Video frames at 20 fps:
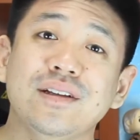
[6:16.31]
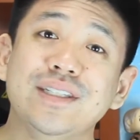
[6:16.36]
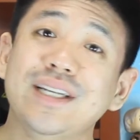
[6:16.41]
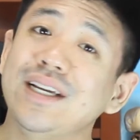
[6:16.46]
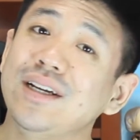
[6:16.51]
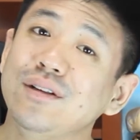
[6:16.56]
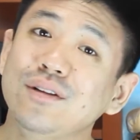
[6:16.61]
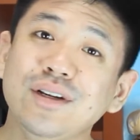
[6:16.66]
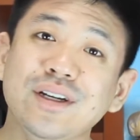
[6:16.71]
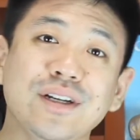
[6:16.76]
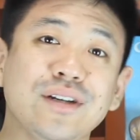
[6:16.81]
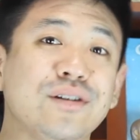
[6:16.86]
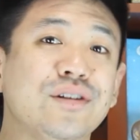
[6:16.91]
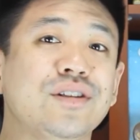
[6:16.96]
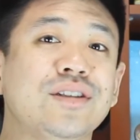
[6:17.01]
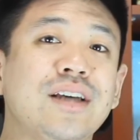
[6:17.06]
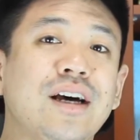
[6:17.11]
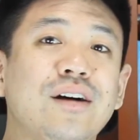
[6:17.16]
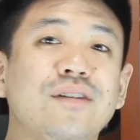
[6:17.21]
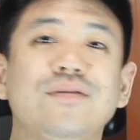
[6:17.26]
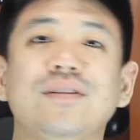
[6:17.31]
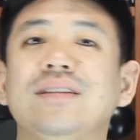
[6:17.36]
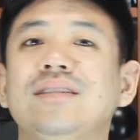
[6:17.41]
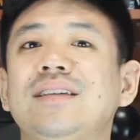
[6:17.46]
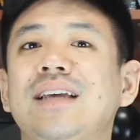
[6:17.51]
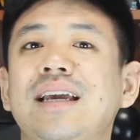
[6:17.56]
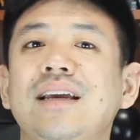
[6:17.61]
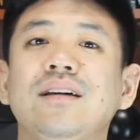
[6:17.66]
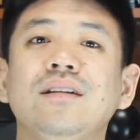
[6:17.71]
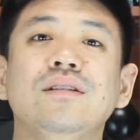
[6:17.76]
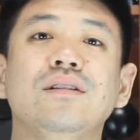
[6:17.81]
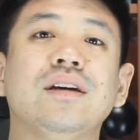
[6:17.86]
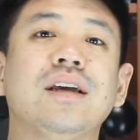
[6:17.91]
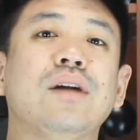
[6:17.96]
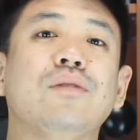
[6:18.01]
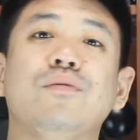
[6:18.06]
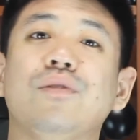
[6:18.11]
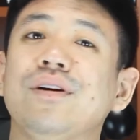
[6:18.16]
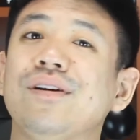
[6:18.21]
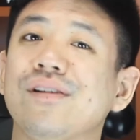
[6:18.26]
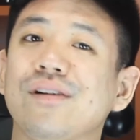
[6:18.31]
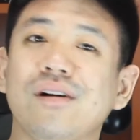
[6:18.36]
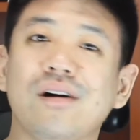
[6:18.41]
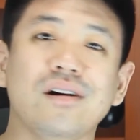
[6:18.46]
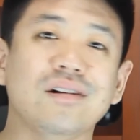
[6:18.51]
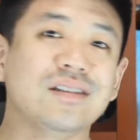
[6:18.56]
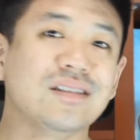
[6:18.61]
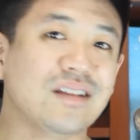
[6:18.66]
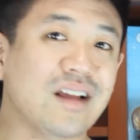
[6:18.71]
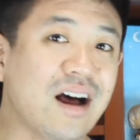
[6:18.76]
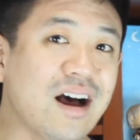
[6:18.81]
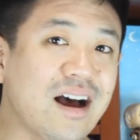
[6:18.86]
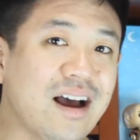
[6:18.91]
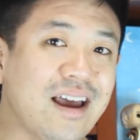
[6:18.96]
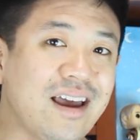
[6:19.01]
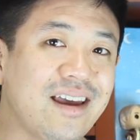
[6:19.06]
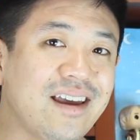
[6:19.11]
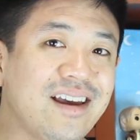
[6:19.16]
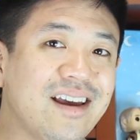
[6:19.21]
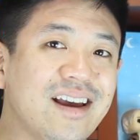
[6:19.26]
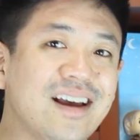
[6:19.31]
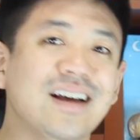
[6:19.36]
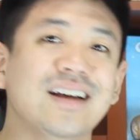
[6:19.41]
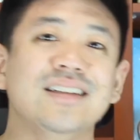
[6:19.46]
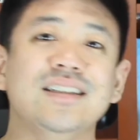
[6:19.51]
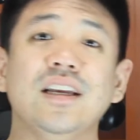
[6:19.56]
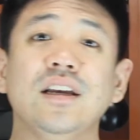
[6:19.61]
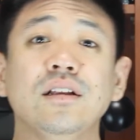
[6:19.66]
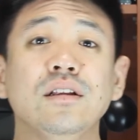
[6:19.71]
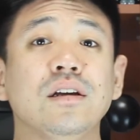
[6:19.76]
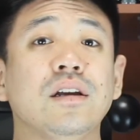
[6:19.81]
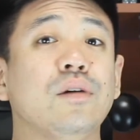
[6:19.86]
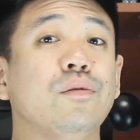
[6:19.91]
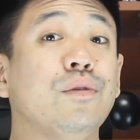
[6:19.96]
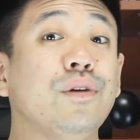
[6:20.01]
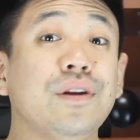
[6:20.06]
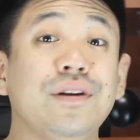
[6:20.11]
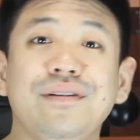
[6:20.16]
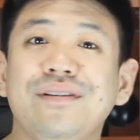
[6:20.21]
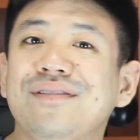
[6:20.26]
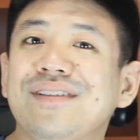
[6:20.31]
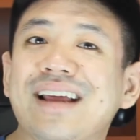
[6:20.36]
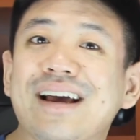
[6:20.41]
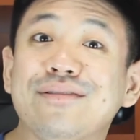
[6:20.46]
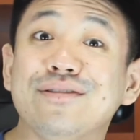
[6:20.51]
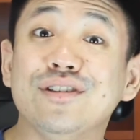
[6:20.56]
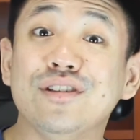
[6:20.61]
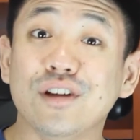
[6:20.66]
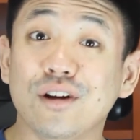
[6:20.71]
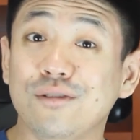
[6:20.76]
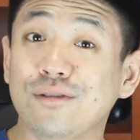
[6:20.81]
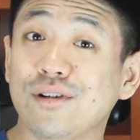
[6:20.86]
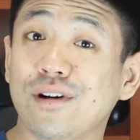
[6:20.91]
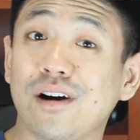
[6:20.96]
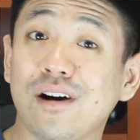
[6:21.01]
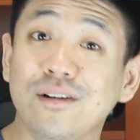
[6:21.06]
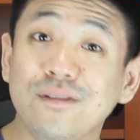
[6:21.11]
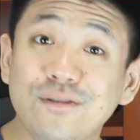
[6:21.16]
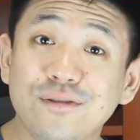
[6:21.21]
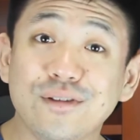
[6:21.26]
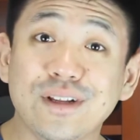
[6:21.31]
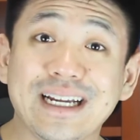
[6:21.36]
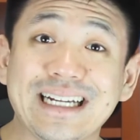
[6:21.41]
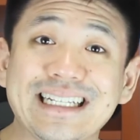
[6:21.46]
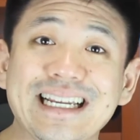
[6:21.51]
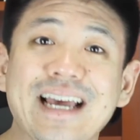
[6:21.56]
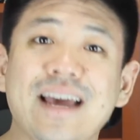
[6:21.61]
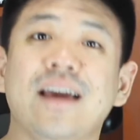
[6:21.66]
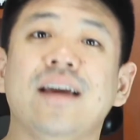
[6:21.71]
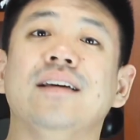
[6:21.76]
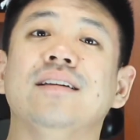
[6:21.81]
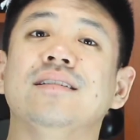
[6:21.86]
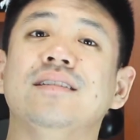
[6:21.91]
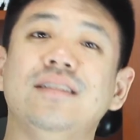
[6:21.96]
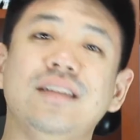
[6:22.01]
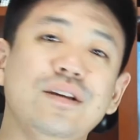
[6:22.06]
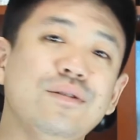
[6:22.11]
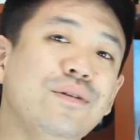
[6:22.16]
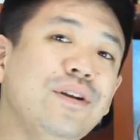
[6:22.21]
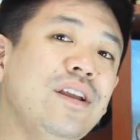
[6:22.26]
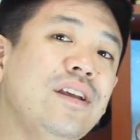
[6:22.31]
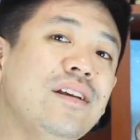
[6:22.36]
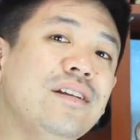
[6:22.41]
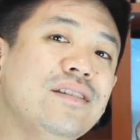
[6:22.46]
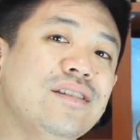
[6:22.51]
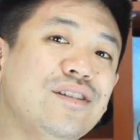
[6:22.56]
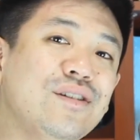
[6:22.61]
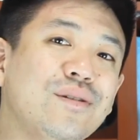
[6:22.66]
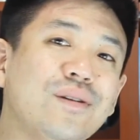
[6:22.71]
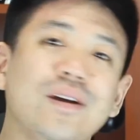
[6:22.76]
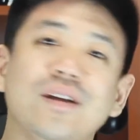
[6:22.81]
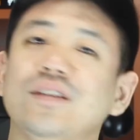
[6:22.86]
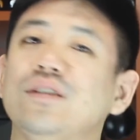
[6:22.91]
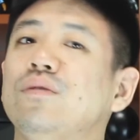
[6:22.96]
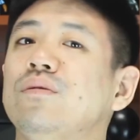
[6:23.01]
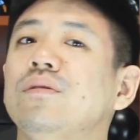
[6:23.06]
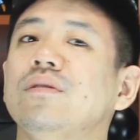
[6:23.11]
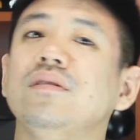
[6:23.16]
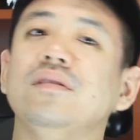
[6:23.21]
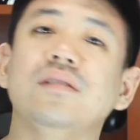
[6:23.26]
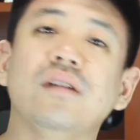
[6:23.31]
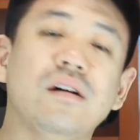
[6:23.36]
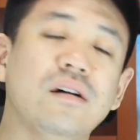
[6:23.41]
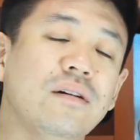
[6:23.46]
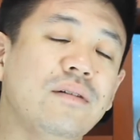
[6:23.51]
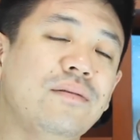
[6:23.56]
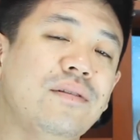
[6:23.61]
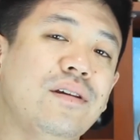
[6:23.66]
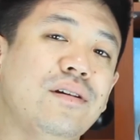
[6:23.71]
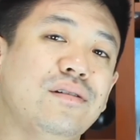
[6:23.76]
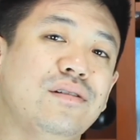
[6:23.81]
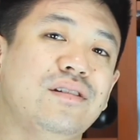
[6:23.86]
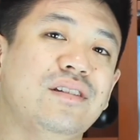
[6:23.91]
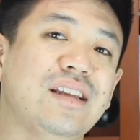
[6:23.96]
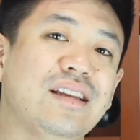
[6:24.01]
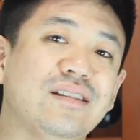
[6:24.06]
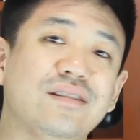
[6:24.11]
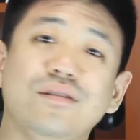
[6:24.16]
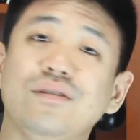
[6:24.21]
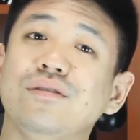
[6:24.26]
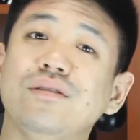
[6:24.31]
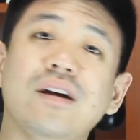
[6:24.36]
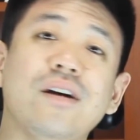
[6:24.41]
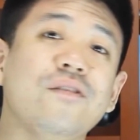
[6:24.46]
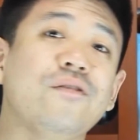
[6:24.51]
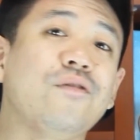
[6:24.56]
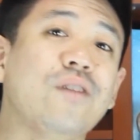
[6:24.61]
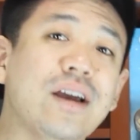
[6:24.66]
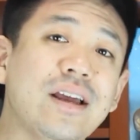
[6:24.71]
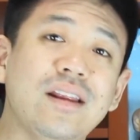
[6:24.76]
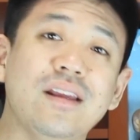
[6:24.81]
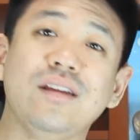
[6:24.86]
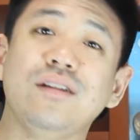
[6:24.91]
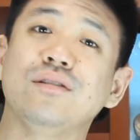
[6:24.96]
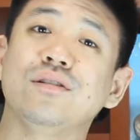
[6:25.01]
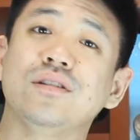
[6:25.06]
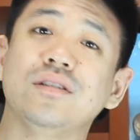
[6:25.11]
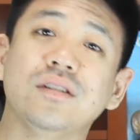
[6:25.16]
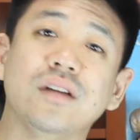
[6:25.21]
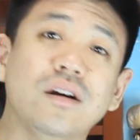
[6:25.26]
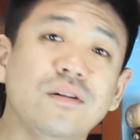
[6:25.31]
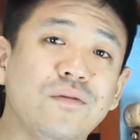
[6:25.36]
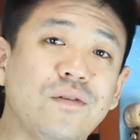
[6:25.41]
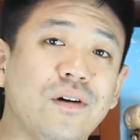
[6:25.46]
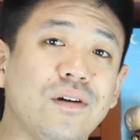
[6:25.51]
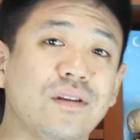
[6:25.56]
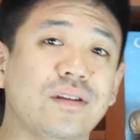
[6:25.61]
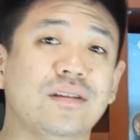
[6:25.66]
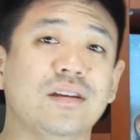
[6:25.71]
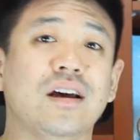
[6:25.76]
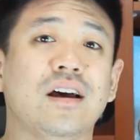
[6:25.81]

take a look at yourself and take a look at where your cards lie. Take a look at where you even have self-conflict. See what you can do to resolve those things so you're not fighting yourself all the